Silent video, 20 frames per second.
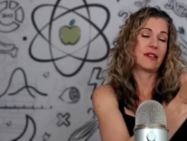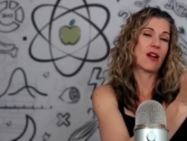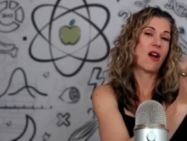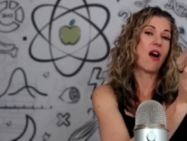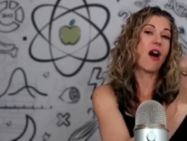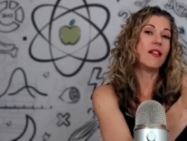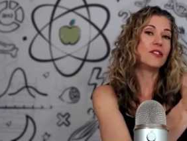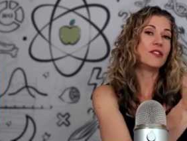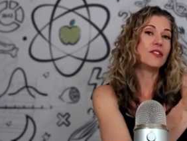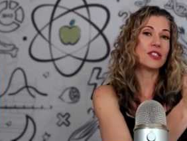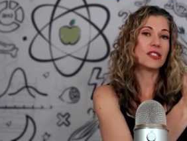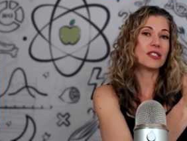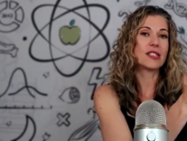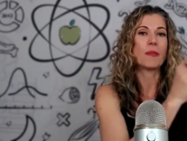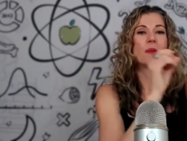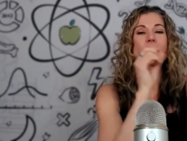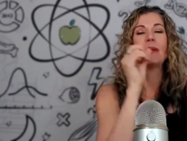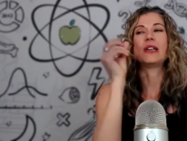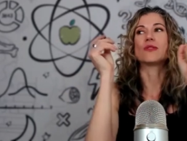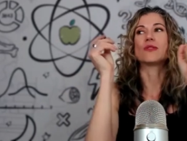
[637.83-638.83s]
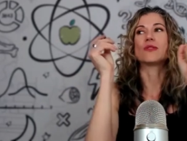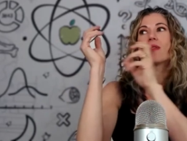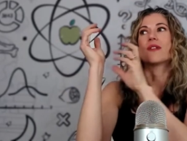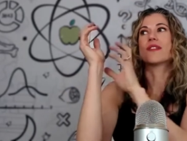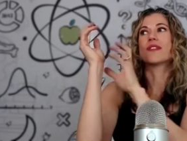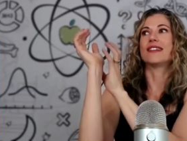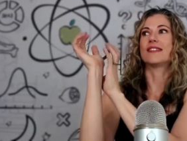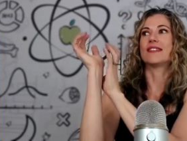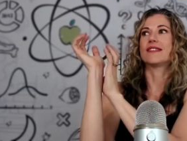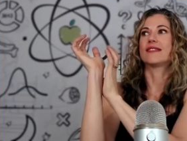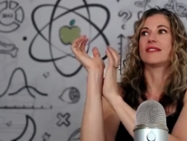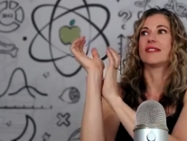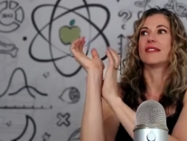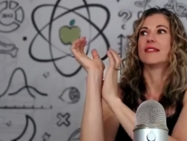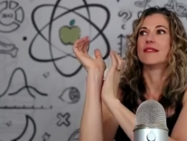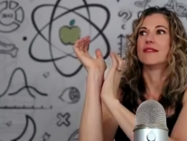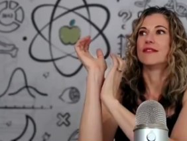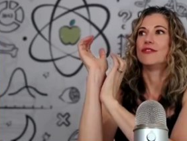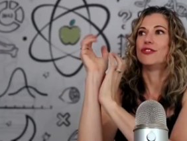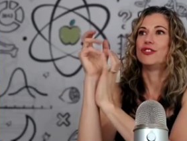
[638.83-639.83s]
collagen supplement or this
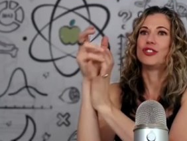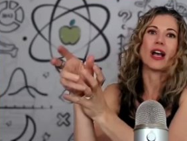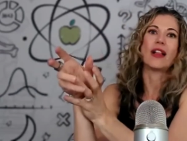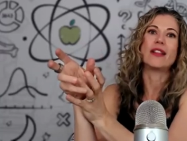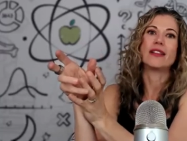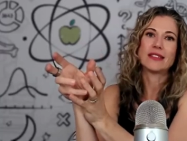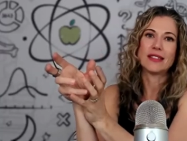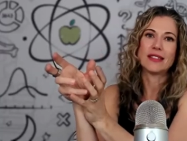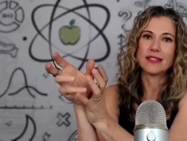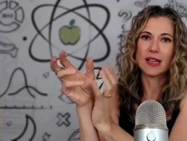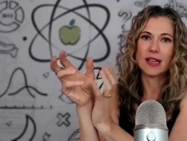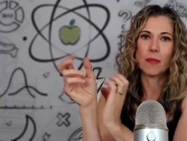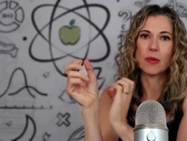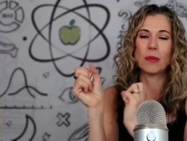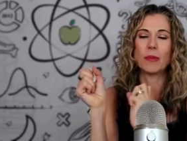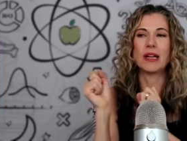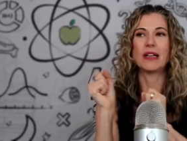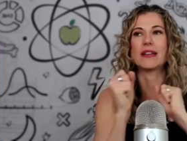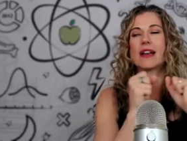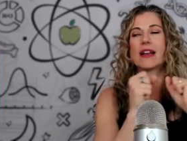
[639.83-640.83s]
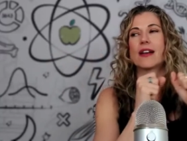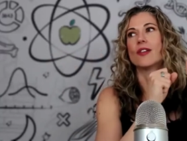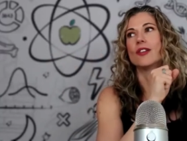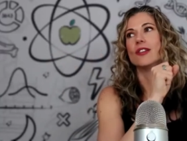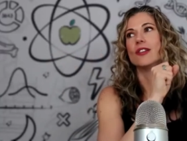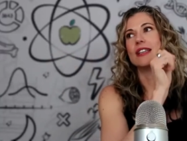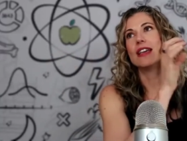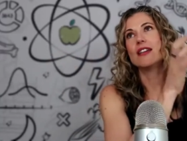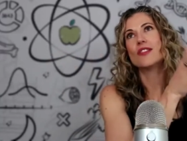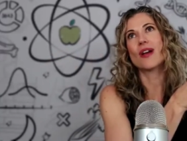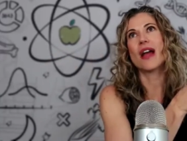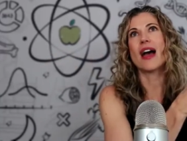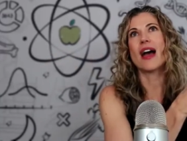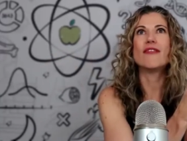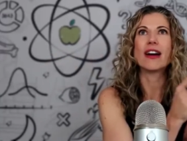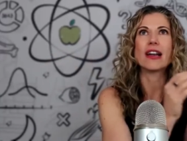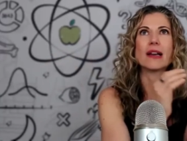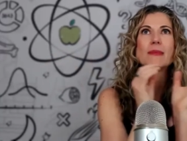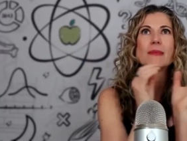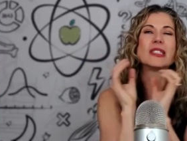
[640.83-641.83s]
gelatin supplement, and it'll either have
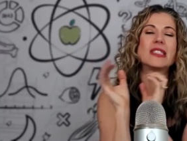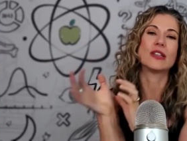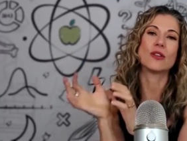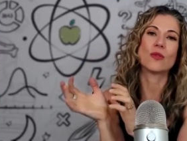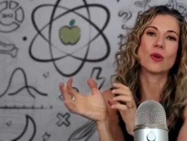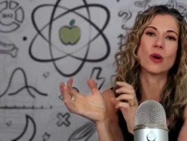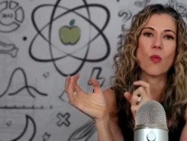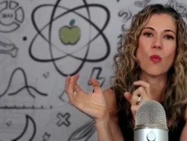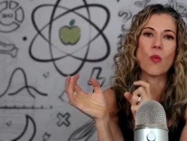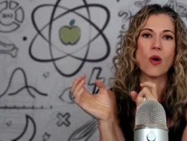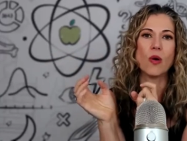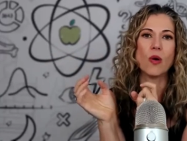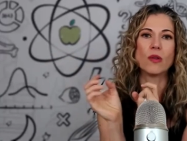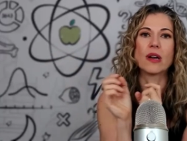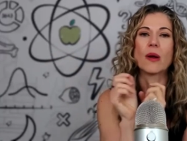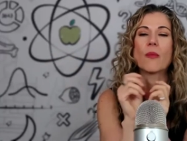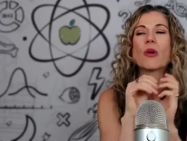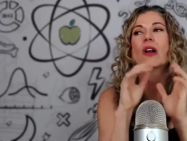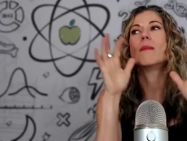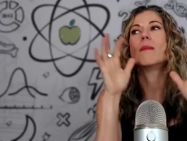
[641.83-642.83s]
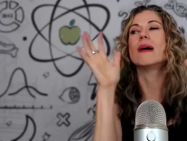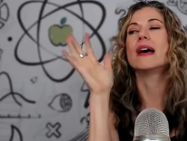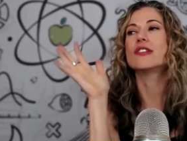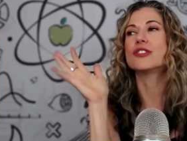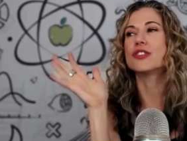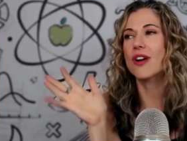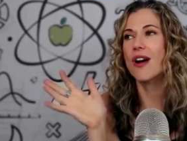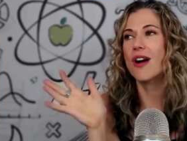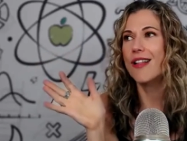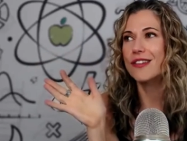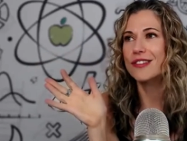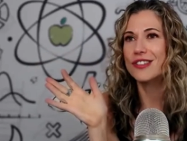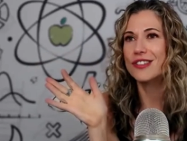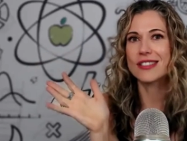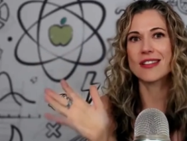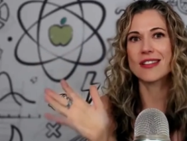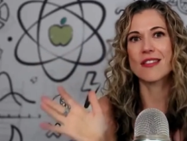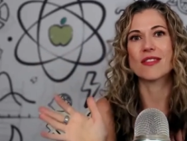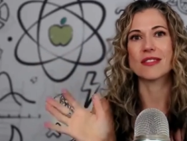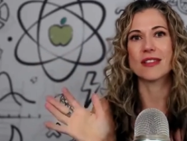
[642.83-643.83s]
vitamin C or it won't. And we're going to measure
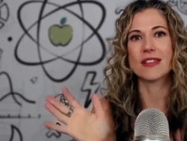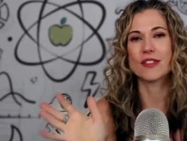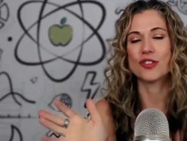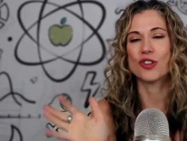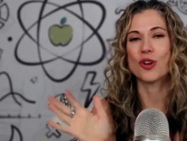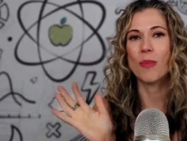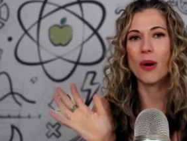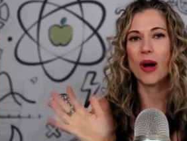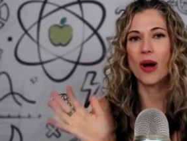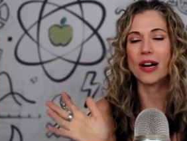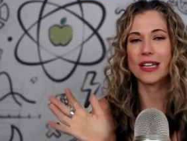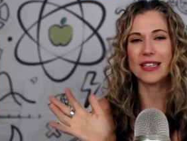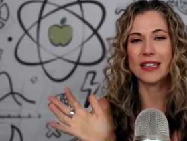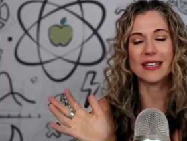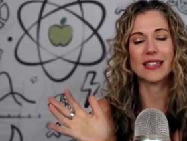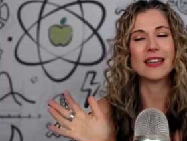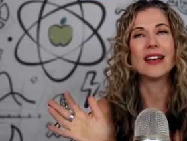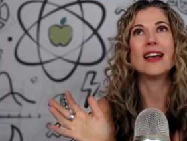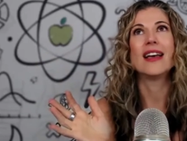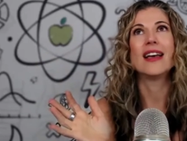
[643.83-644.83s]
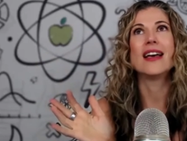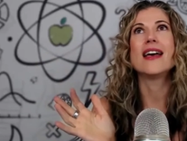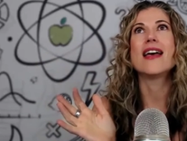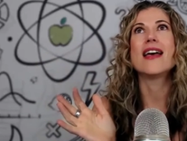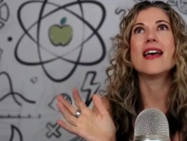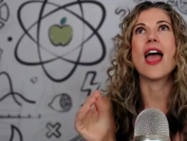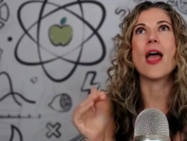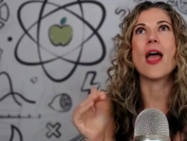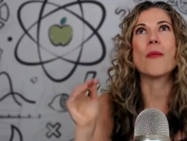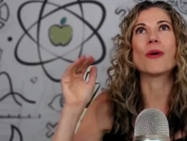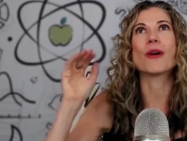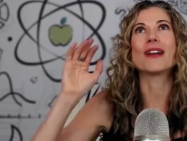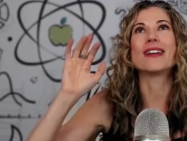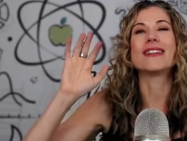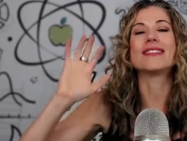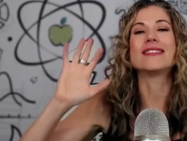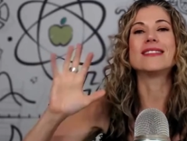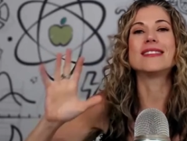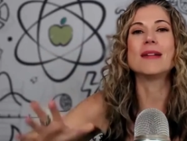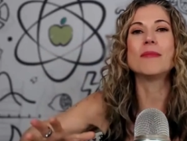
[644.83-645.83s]
collagen synthesis in your body, and we're going
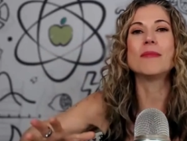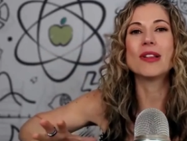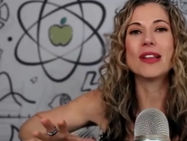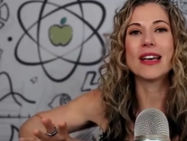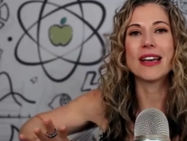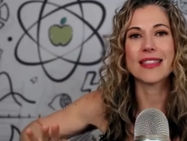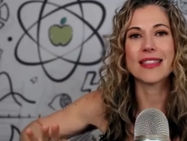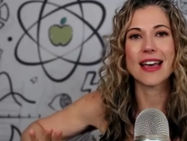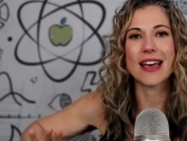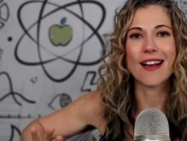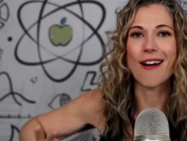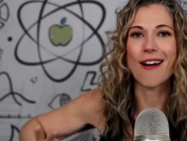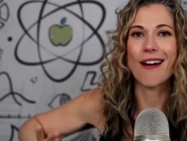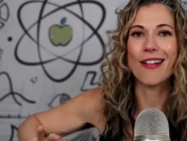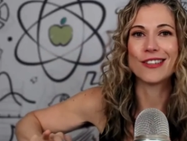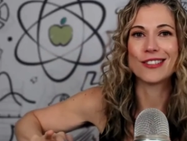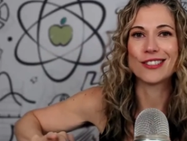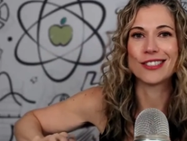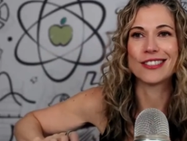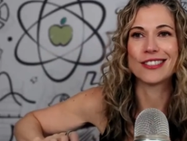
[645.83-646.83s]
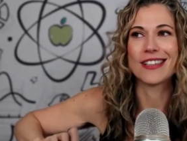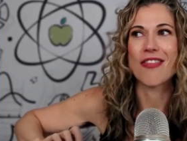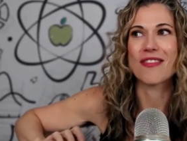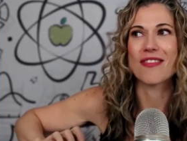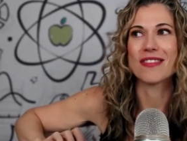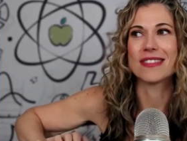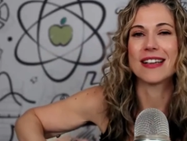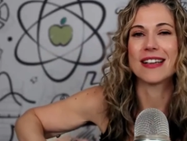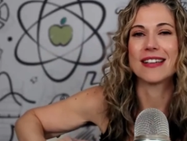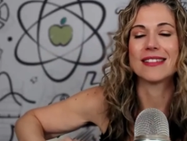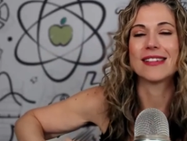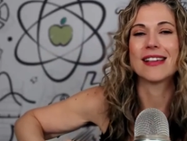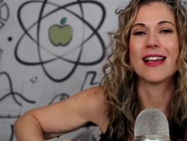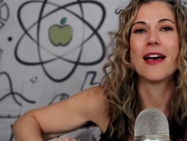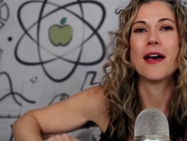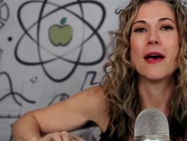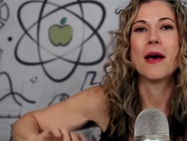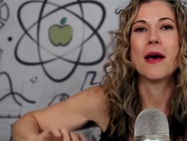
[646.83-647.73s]
to stimulate that collagen synthesis